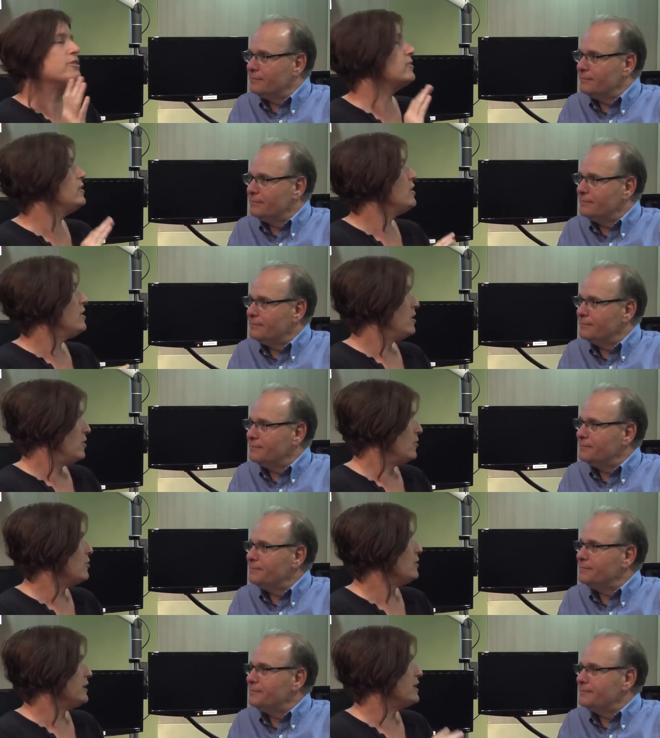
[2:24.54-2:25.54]
Speaker 1: of the
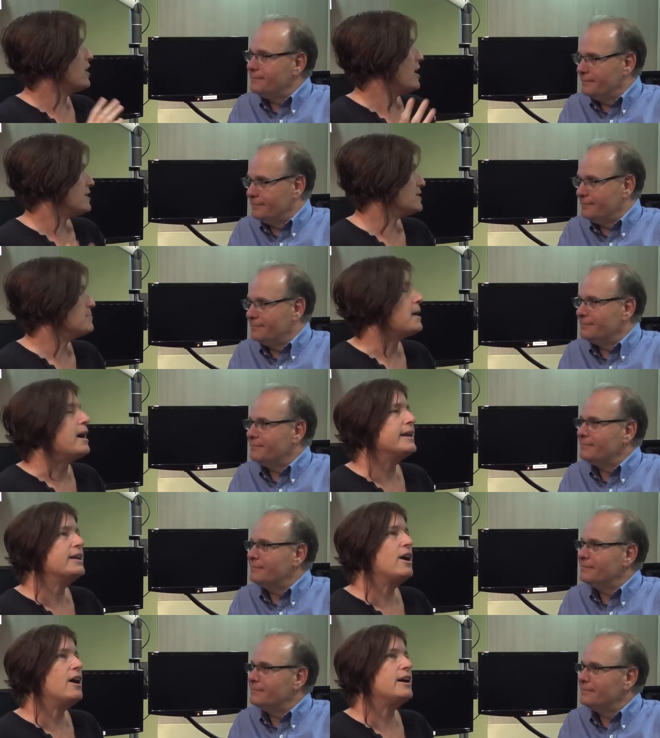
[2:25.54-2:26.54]
early gossip
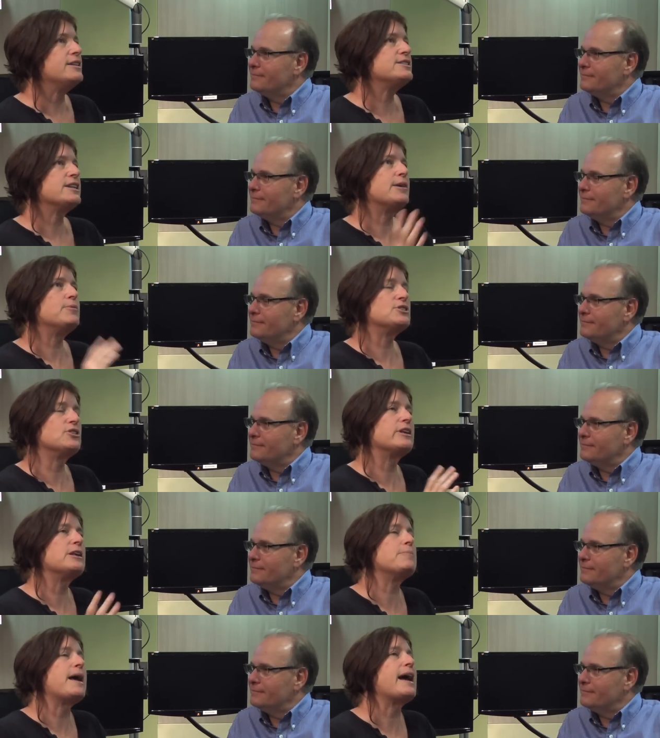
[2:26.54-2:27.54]
icons, and I was
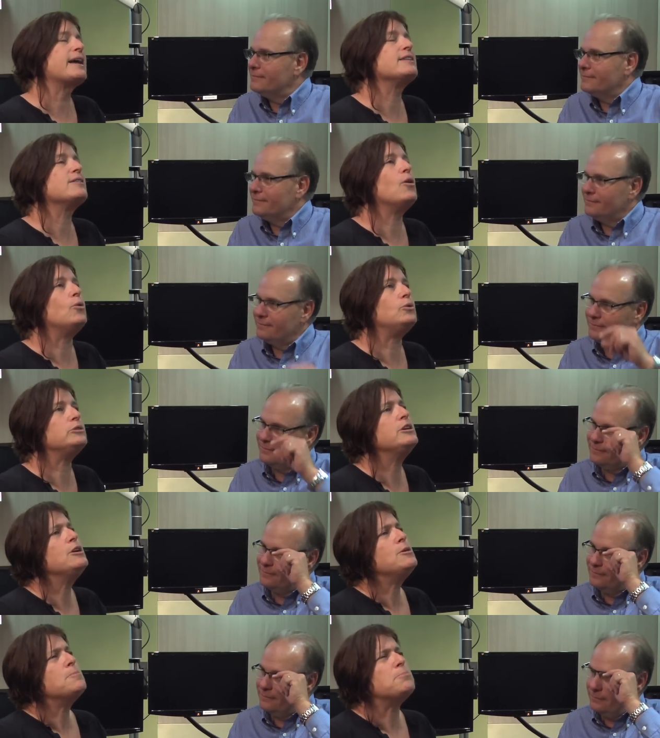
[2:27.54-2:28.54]
looking back at old
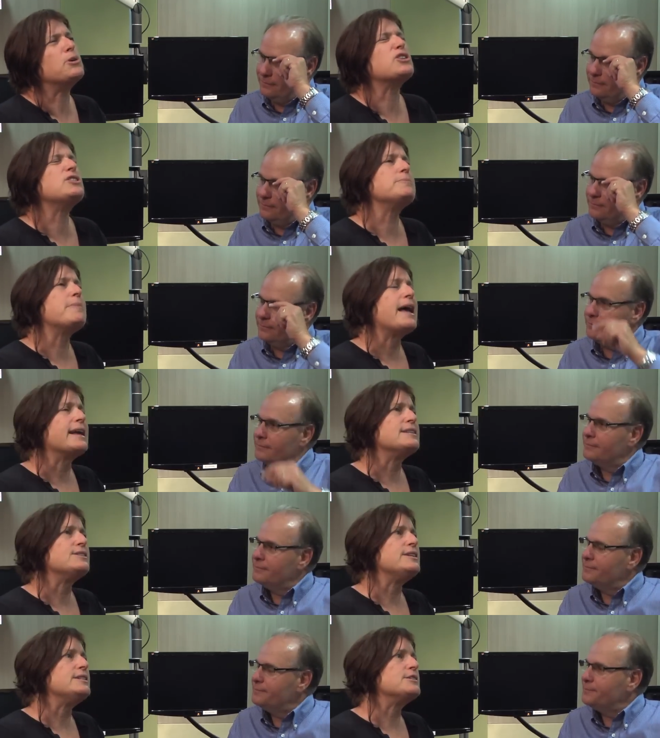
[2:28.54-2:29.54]
books and
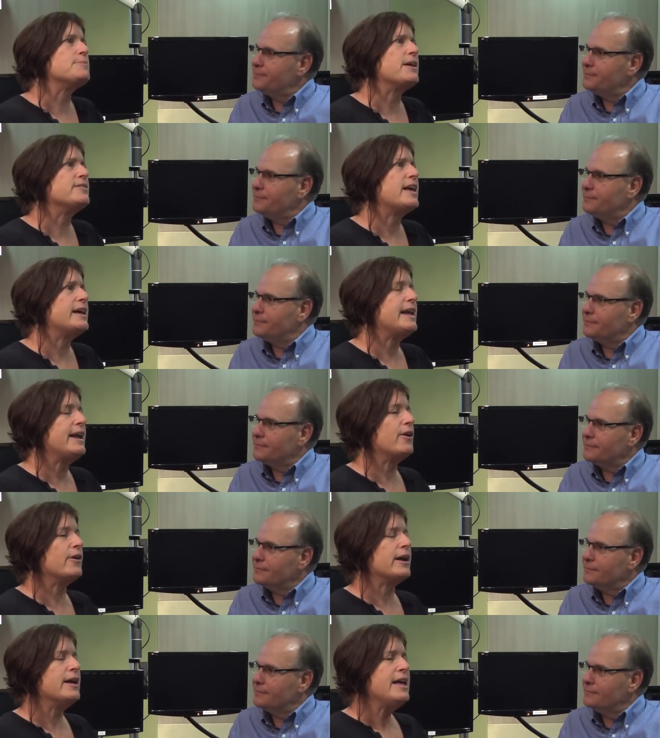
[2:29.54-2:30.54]
magazines about that
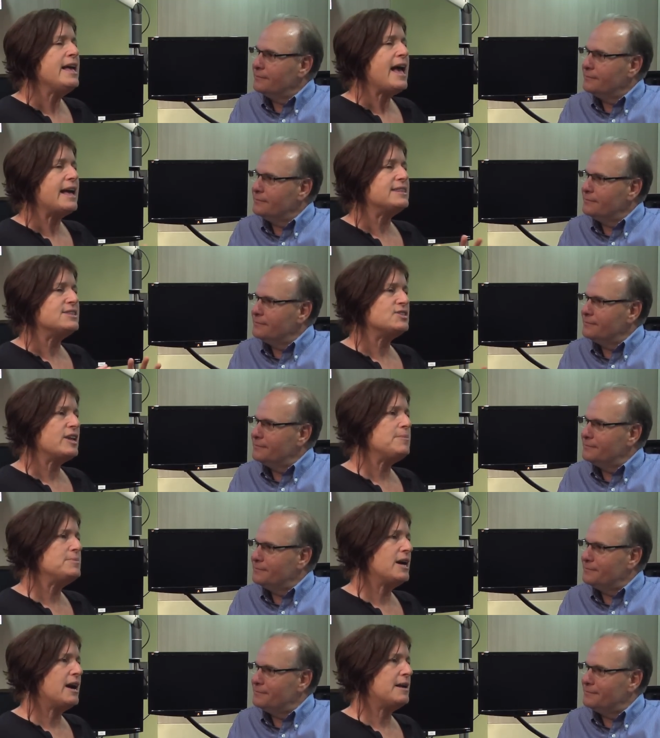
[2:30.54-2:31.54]
era. At the
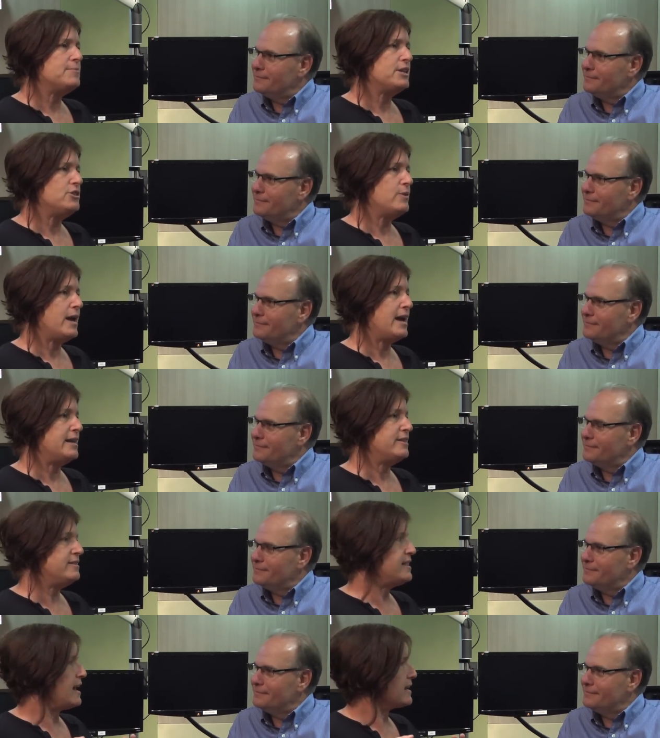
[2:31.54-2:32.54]
same time that you had
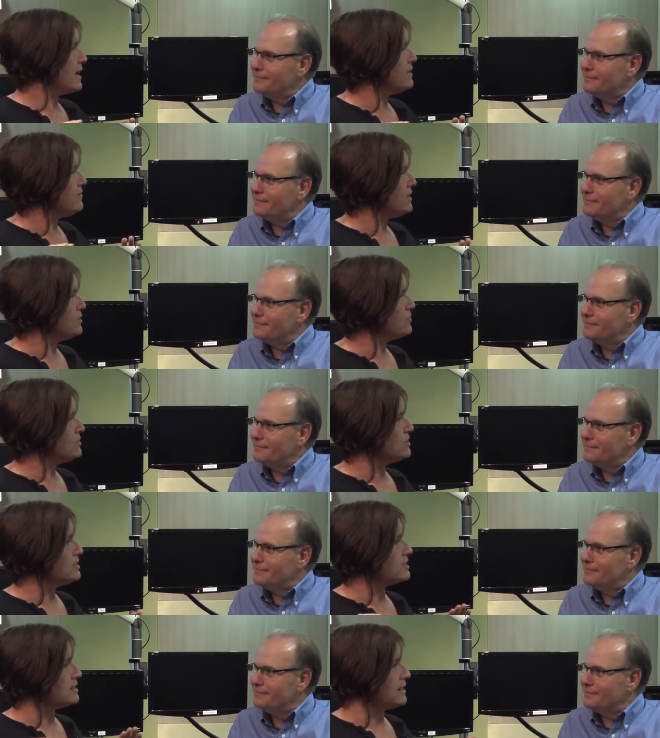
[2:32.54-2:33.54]
that kind of interest
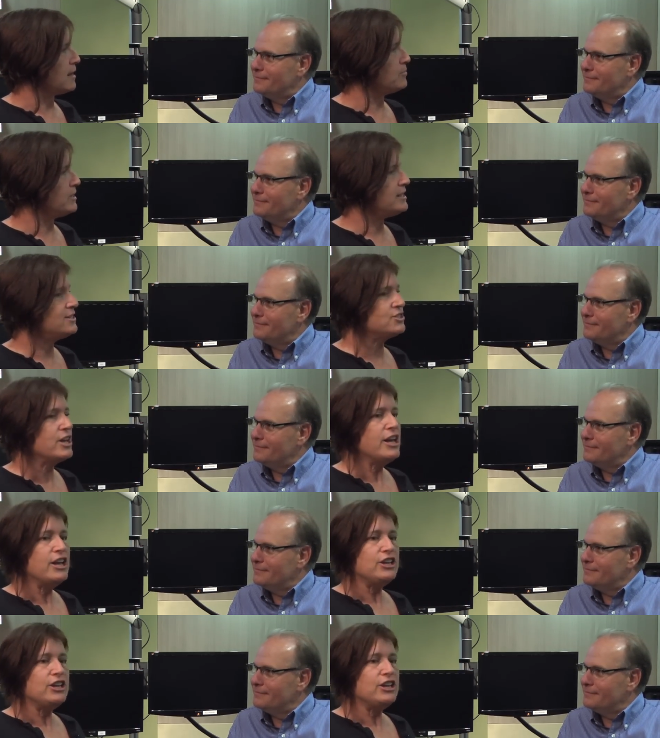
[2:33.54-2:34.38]
in celebrities,